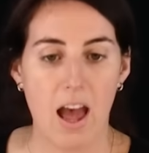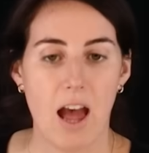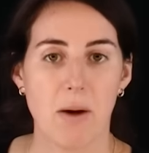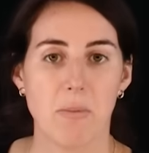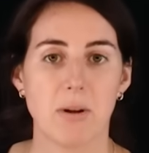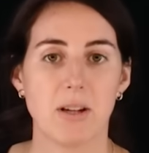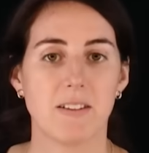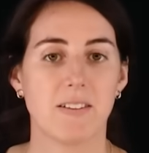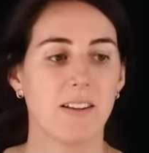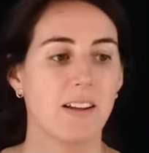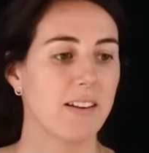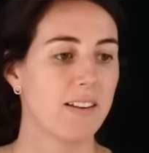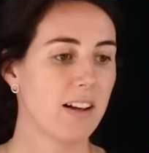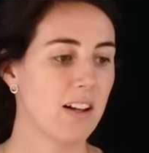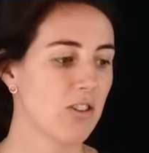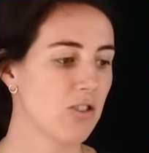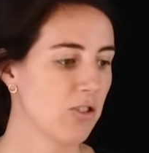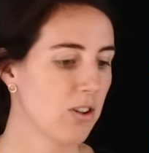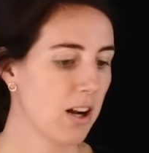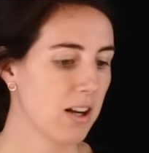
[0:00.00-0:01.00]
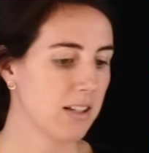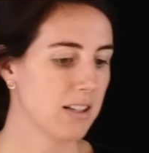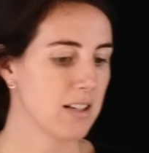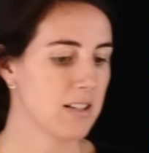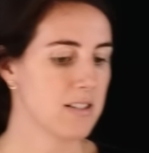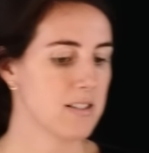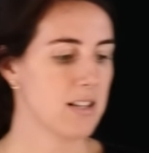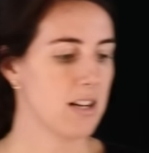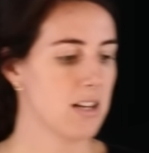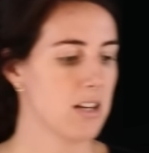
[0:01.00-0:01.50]
And we see that trend
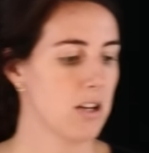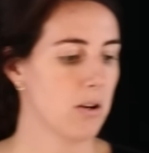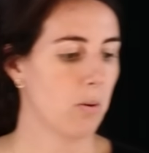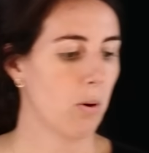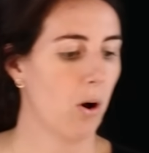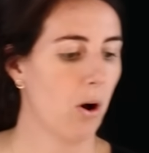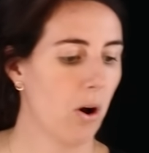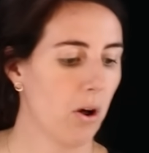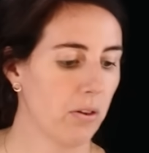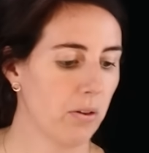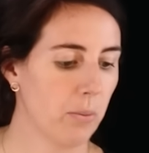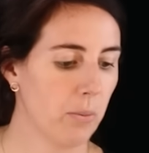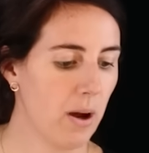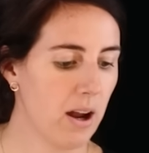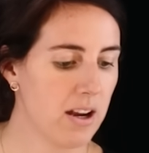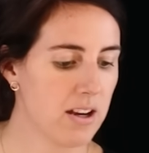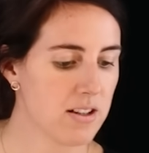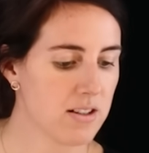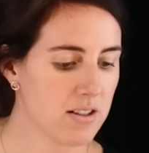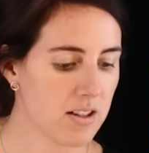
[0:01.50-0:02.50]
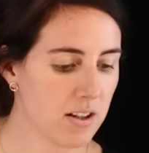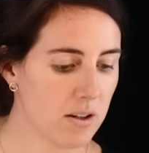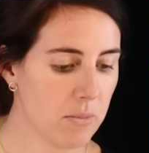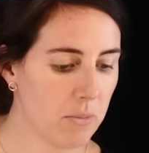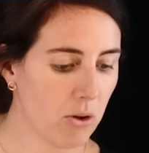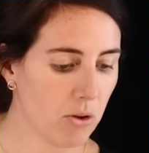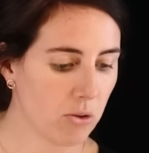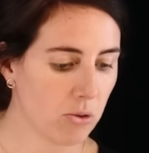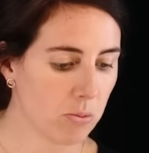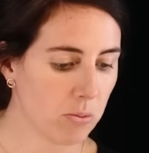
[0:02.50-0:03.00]
continue all the way into the
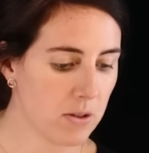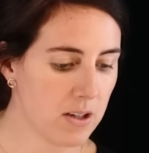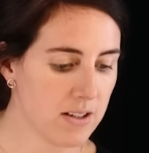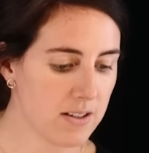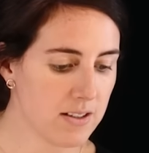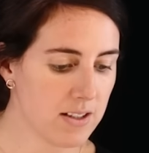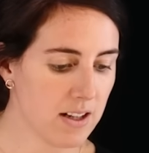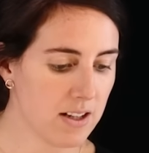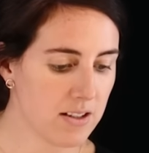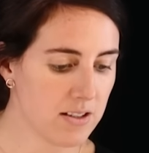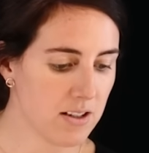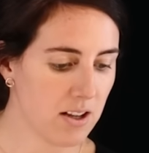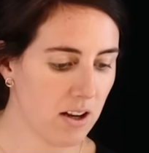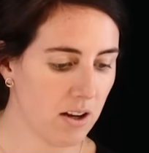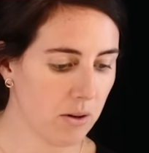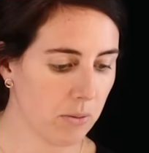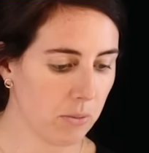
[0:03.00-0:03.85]
most recent